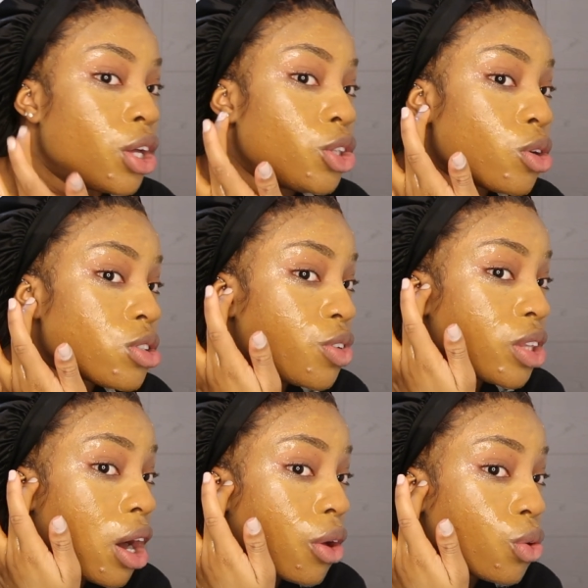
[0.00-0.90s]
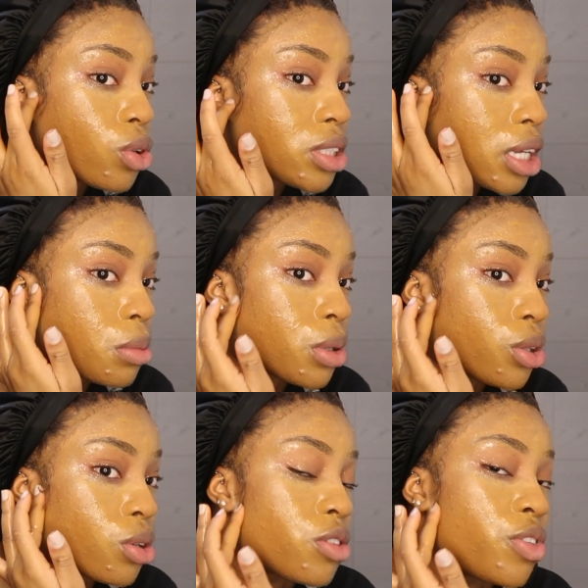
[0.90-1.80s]
Those of you that are not
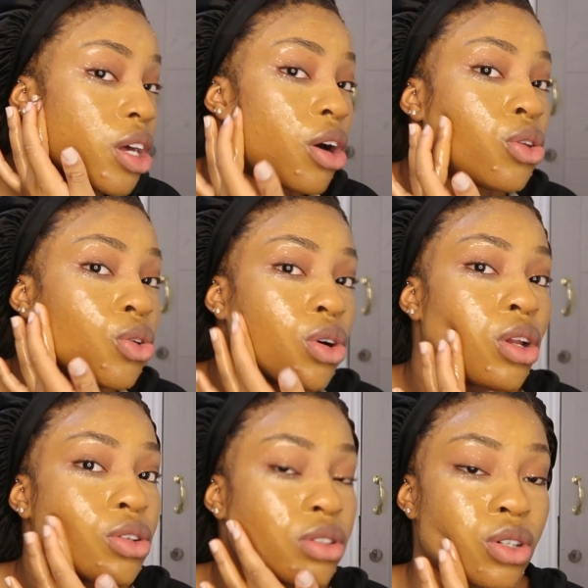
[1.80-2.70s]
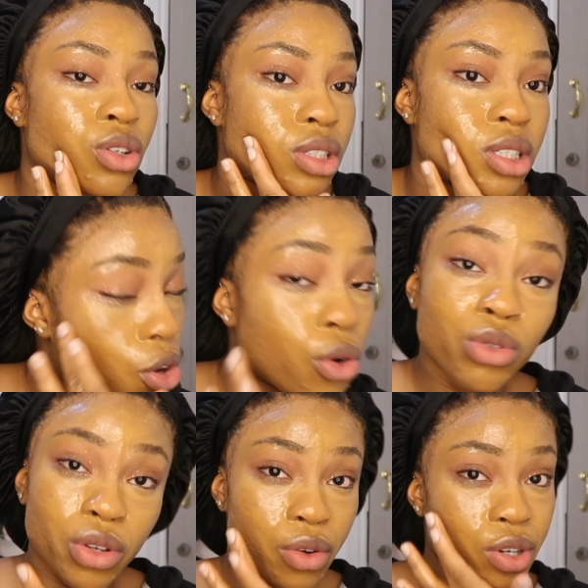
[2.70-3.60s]
celibate, those of you that are not close to God, you're
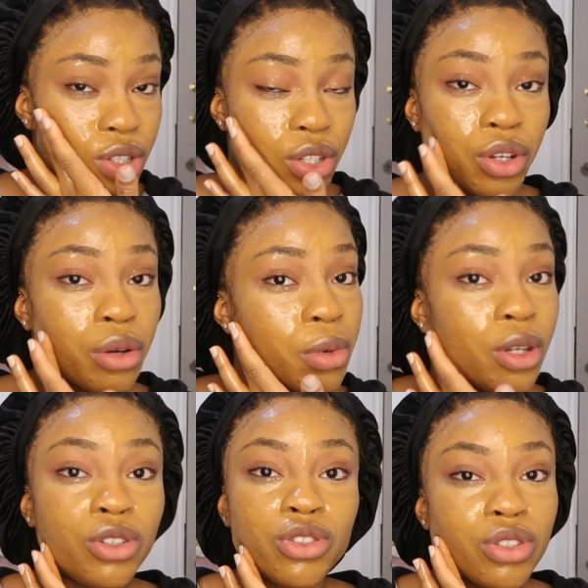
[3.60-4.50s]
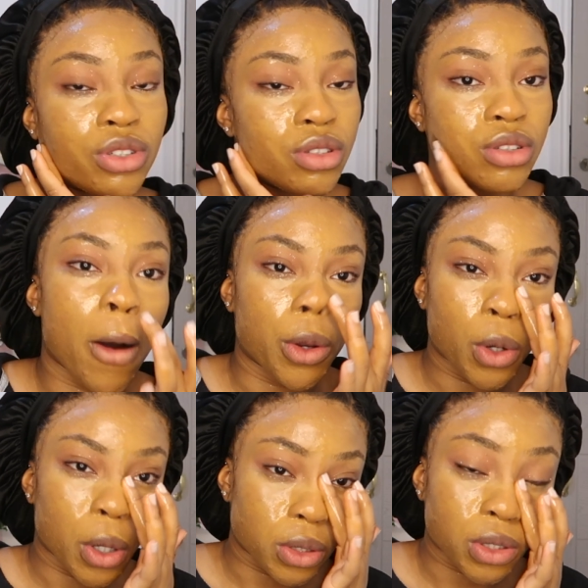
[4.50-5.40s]
also a Christian though, but you just are
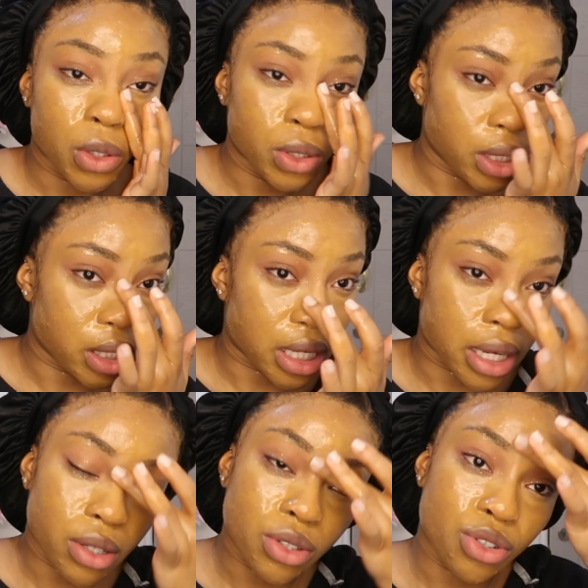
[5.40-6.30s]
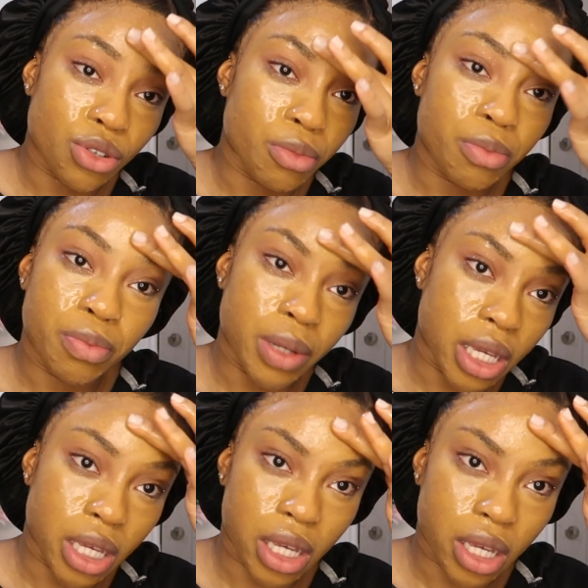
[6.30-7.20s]
not close to God, innit? Like, could you
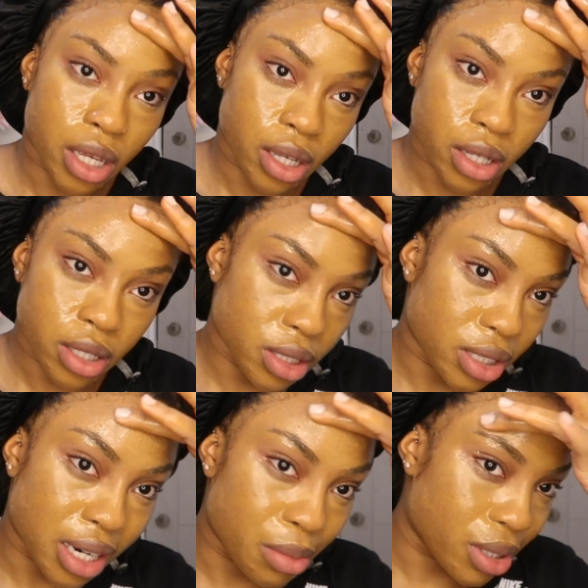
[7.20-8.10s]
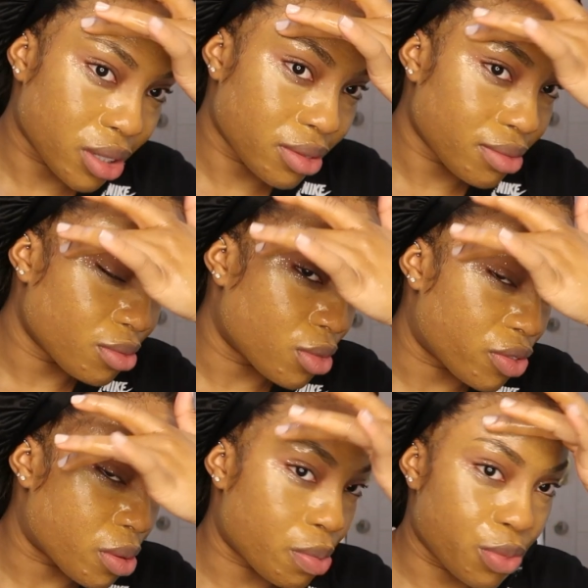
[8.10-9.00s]
be celibate
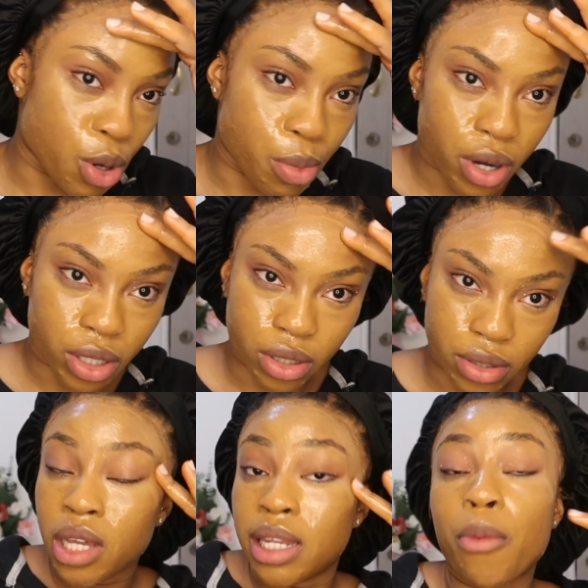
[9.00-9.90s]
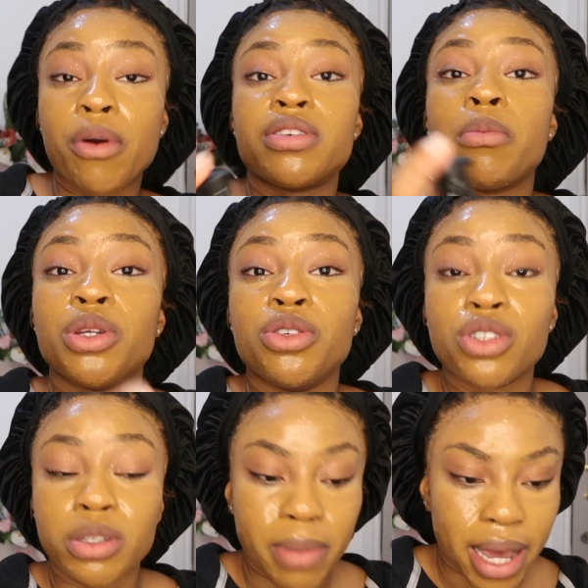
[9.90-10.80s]
with your partner, like with someone you
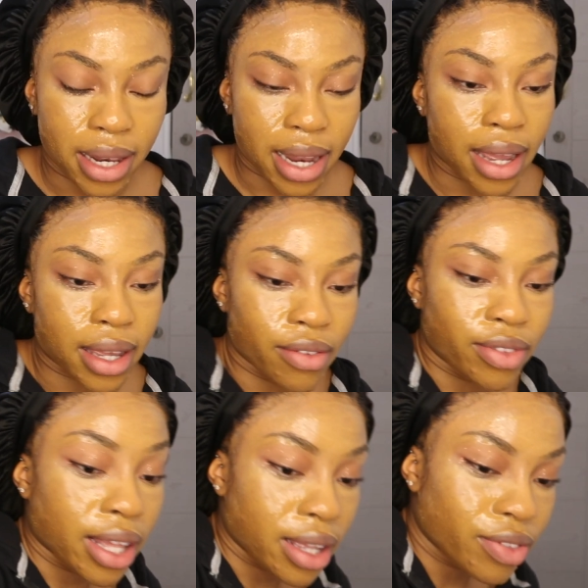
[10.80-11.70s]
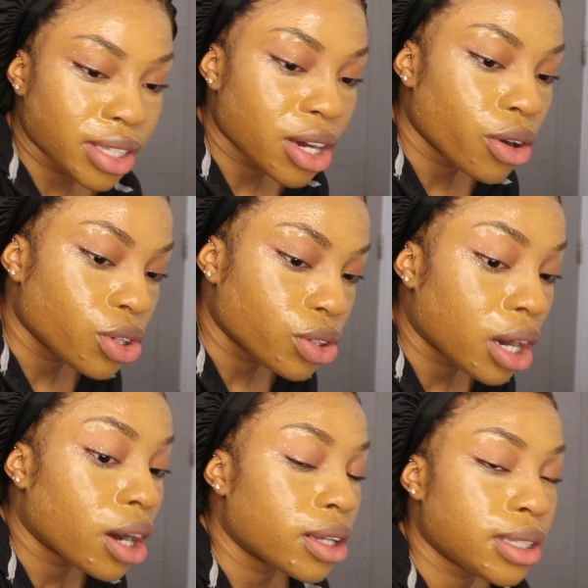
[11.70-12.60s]
just met? Like, if they tell you
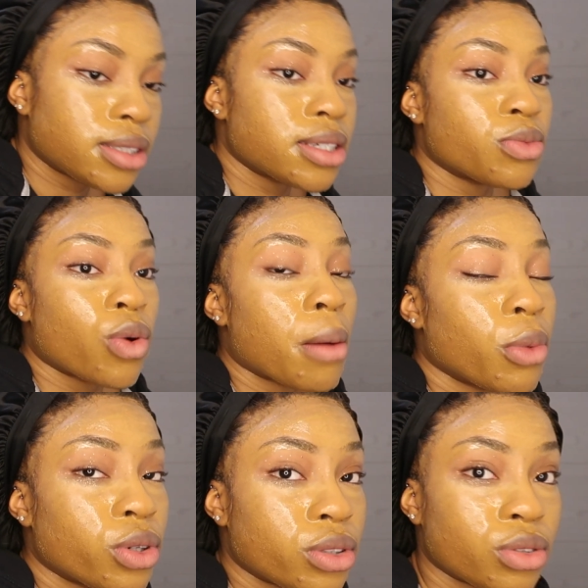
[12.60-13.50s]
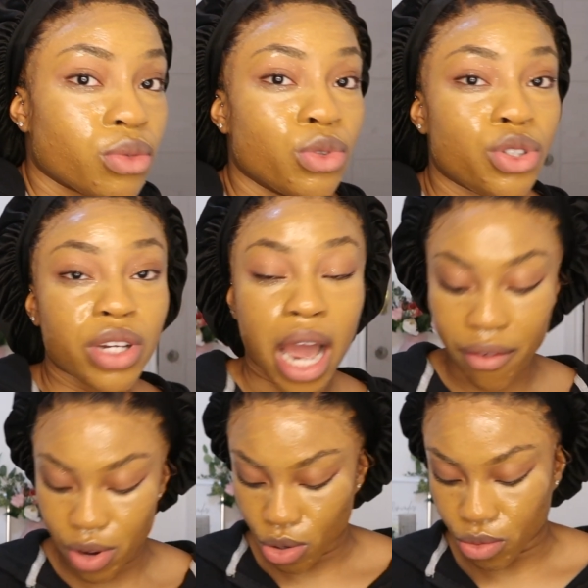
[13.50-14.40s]
that this is what I'm on, would you
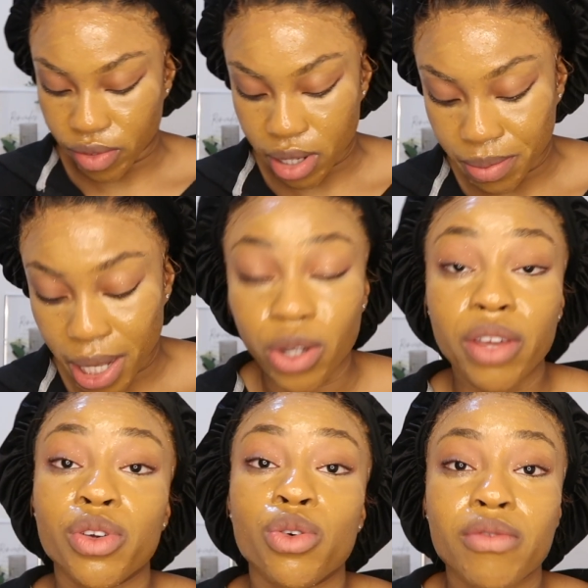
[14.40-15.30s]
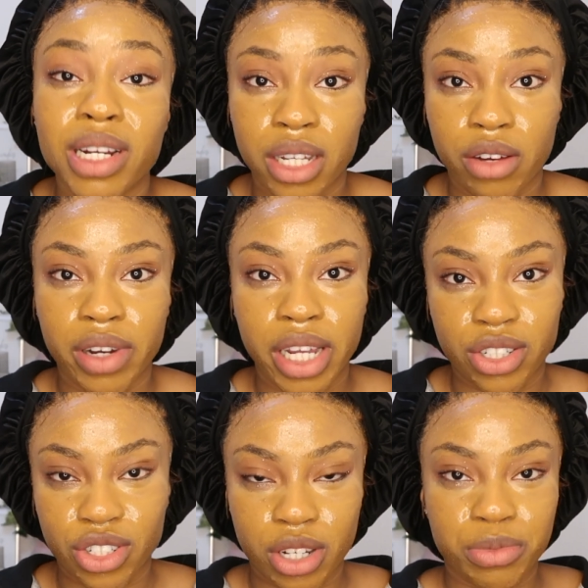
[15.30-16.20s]
carry on with them? And if you're already in a
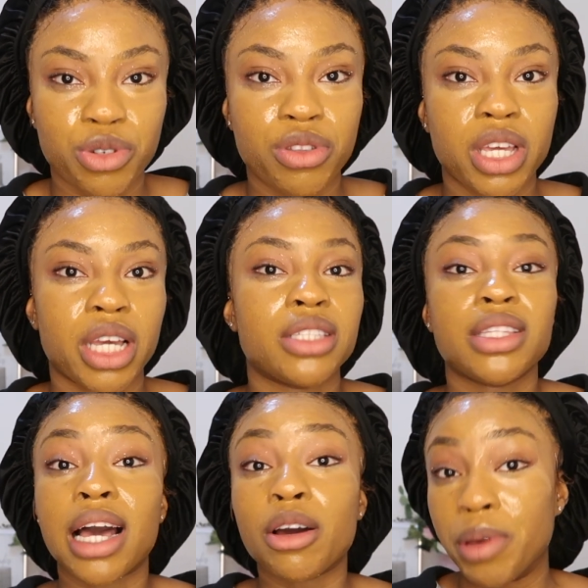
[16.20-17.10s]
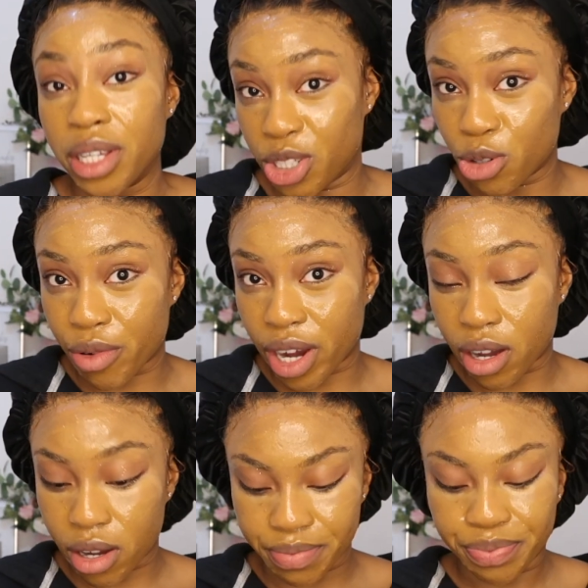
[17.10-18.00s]
relationship, do you think that could be a deal
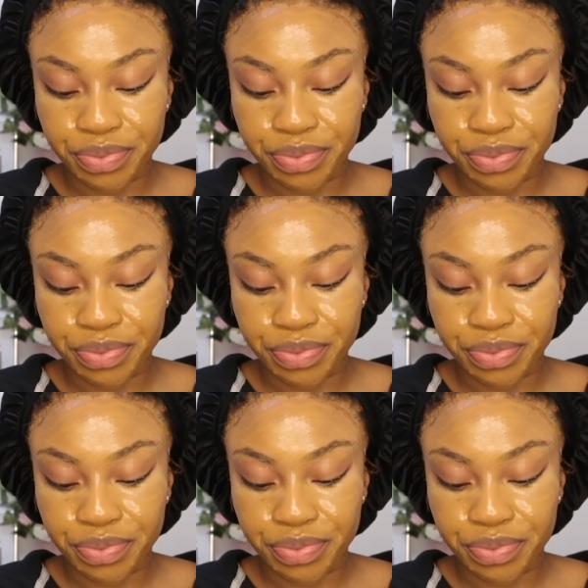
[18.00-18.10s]
breaker?